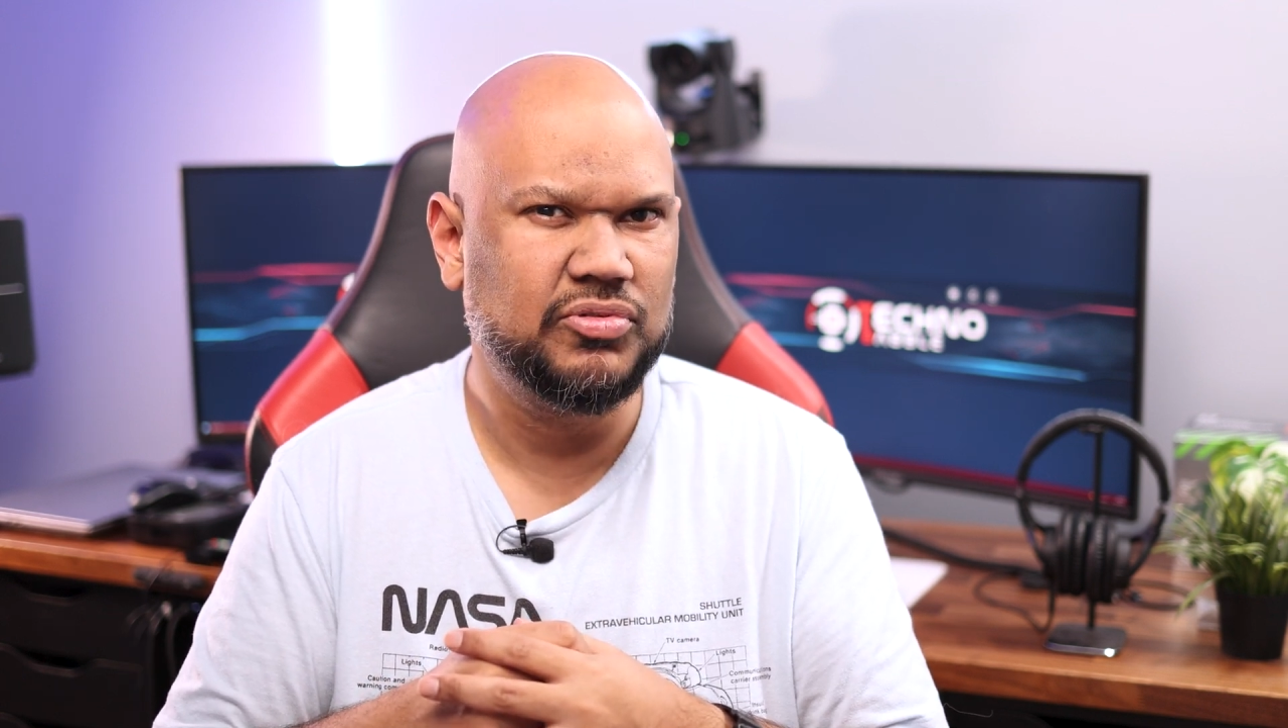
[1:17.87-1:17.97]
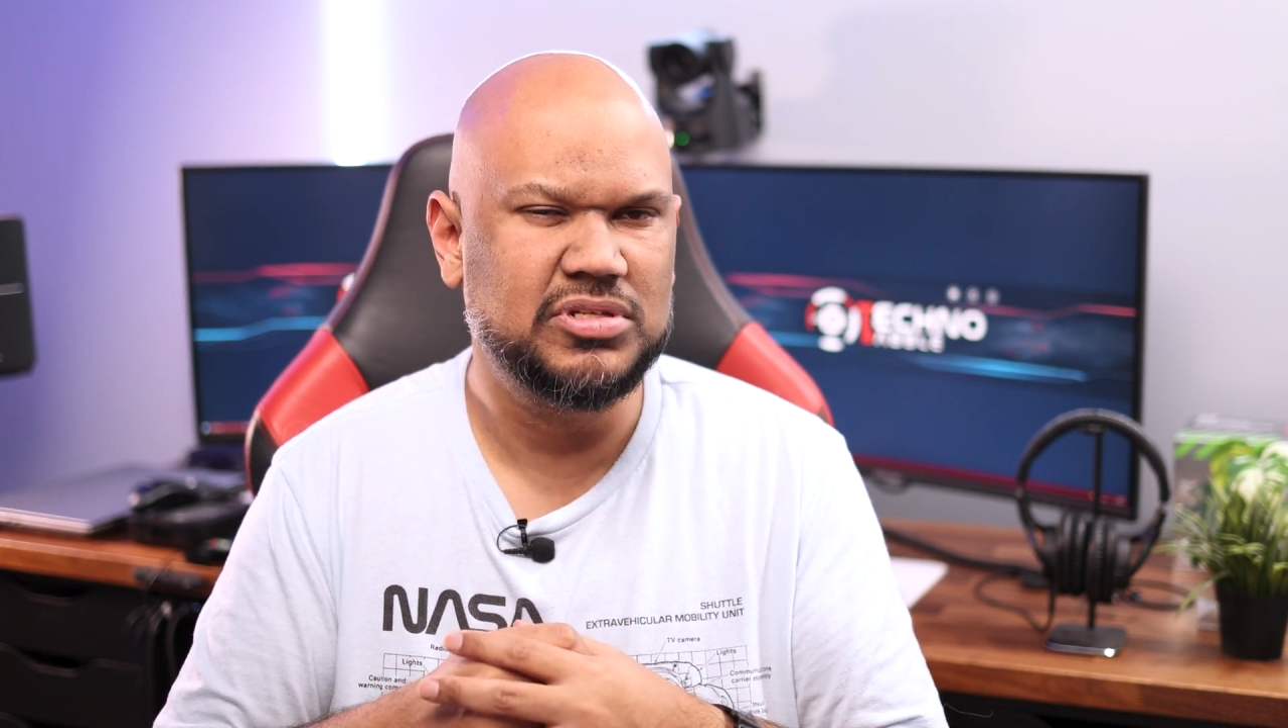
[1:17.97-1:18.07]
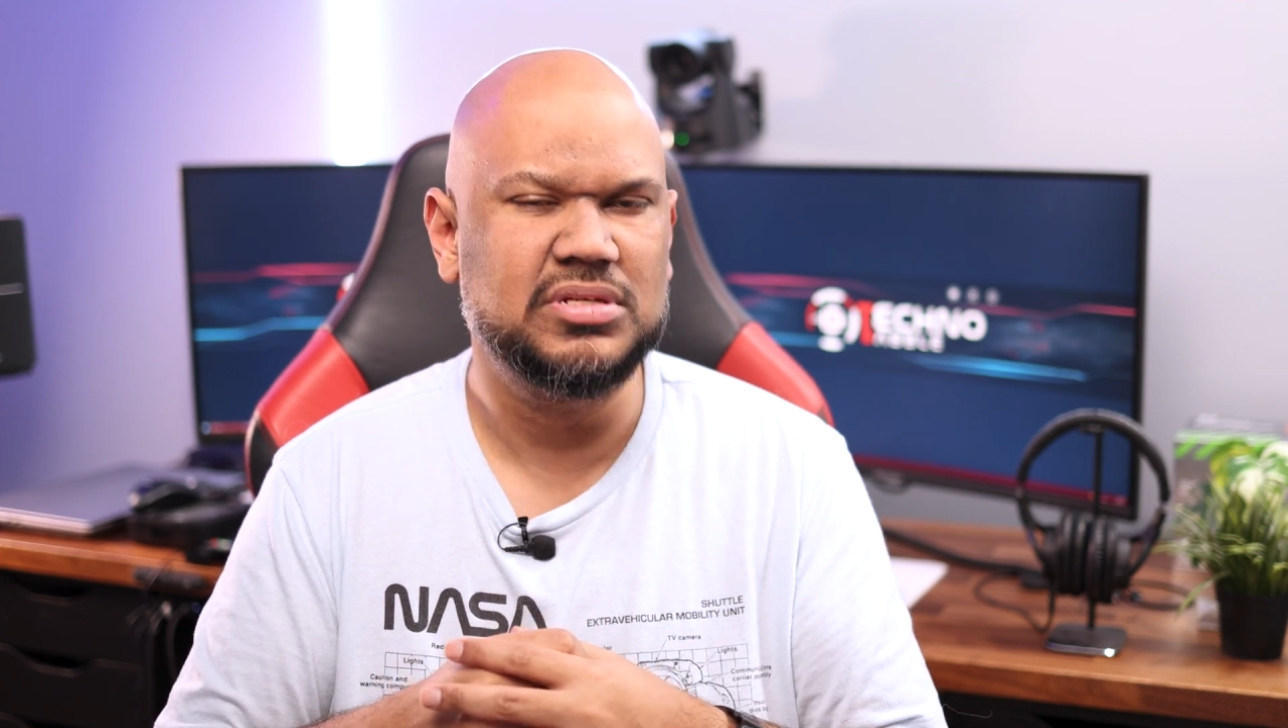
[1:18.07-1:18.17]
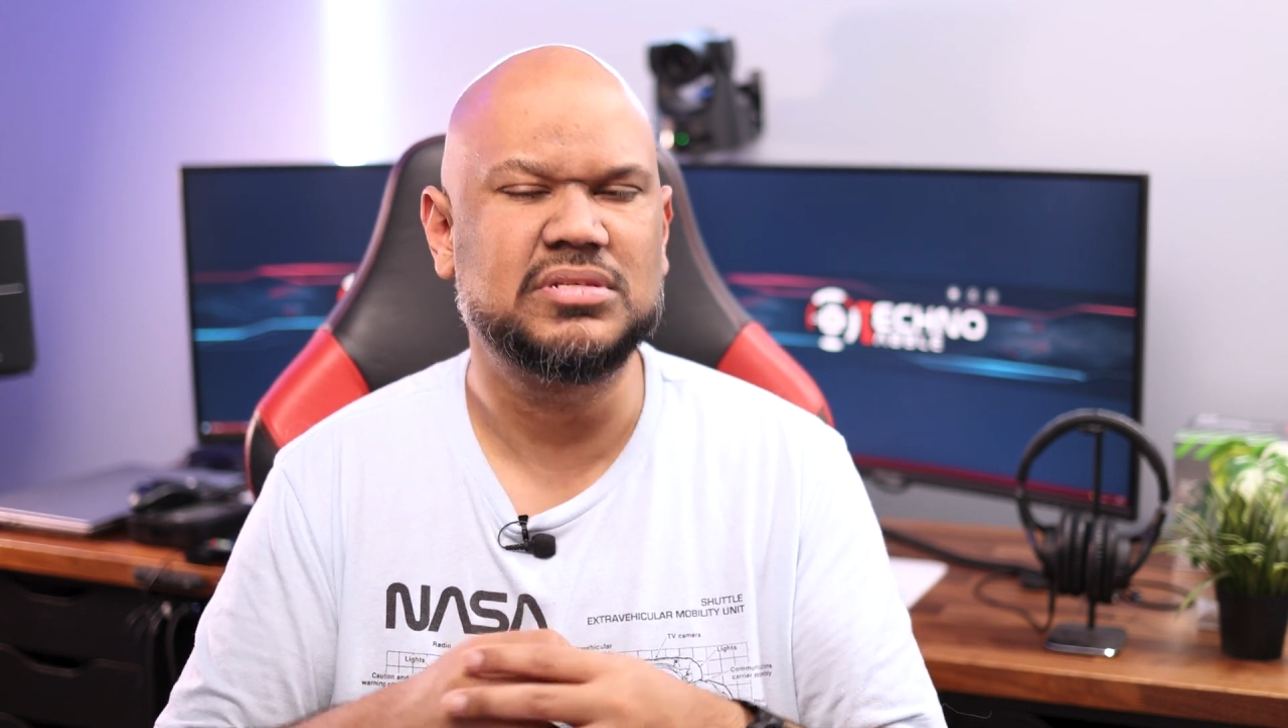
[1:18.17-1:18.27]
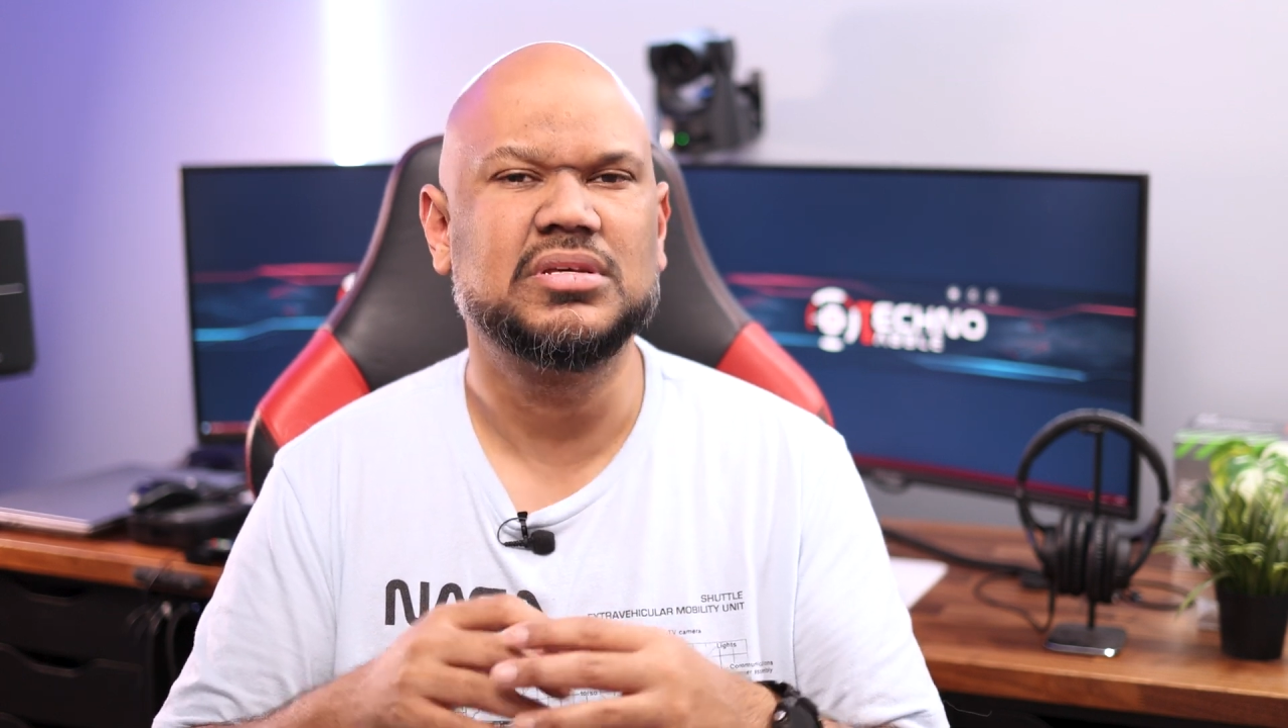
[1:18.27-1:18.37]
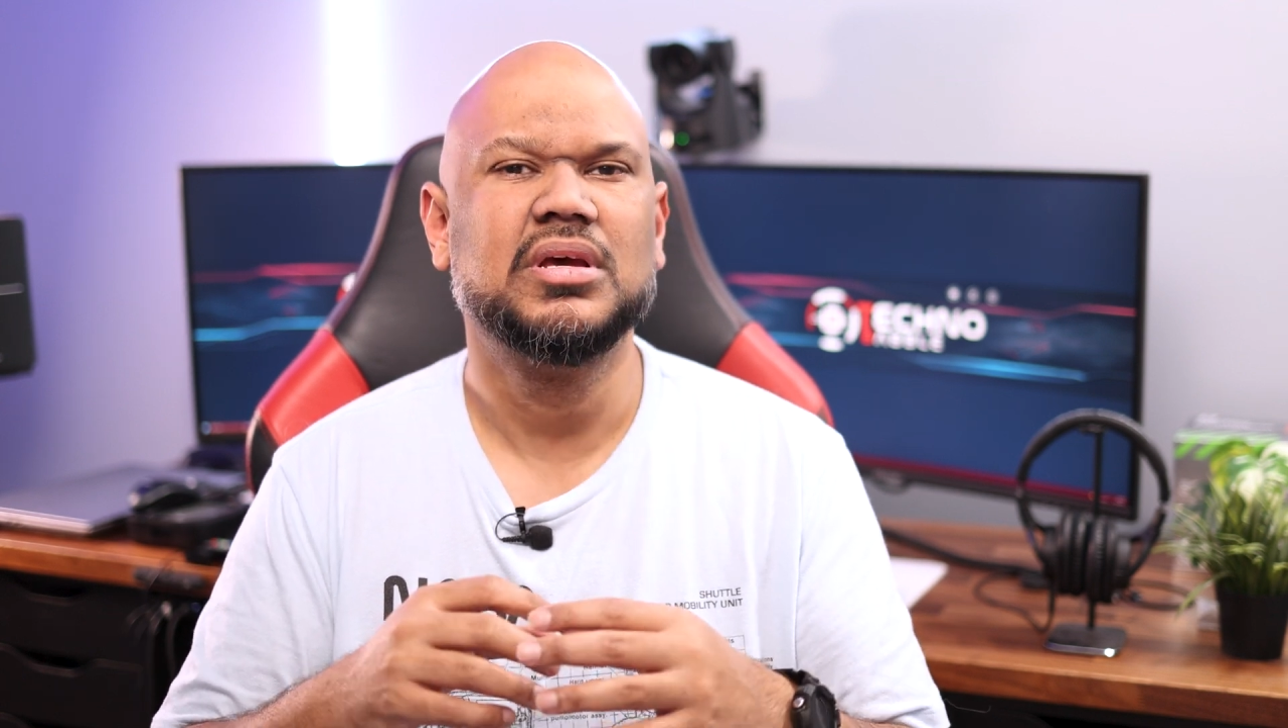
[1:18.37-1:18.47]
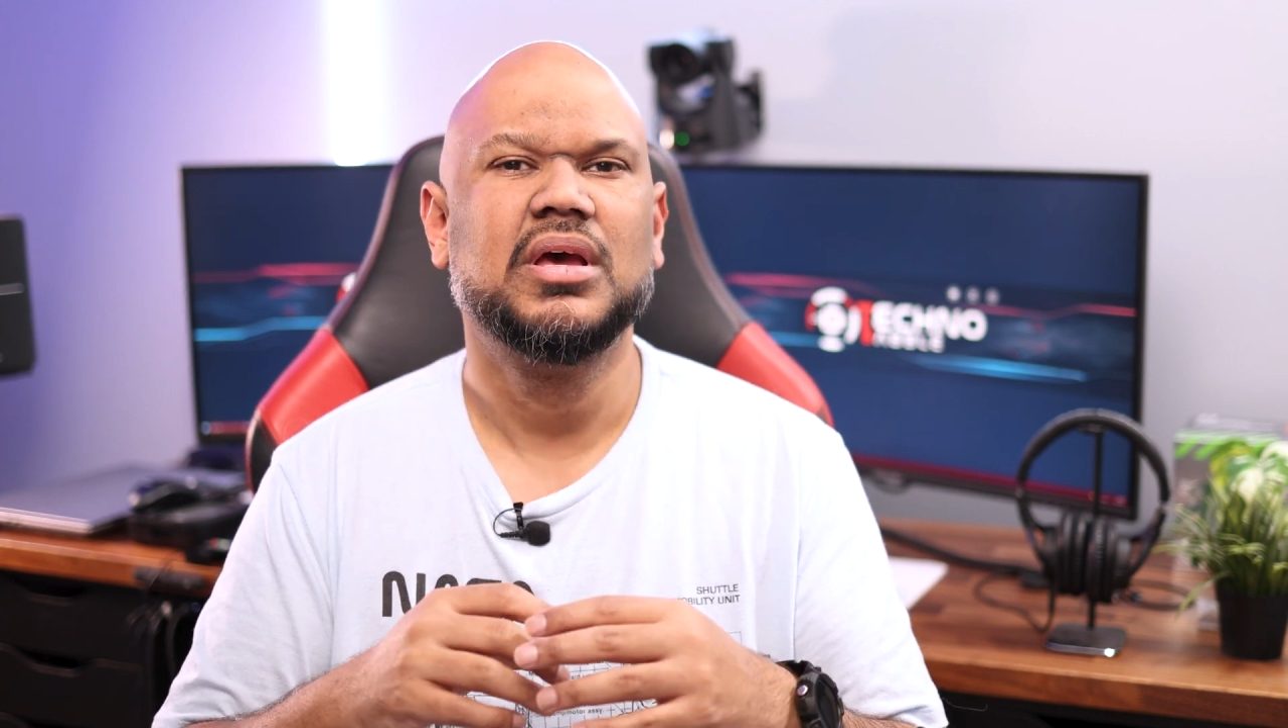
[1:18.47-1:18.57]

switches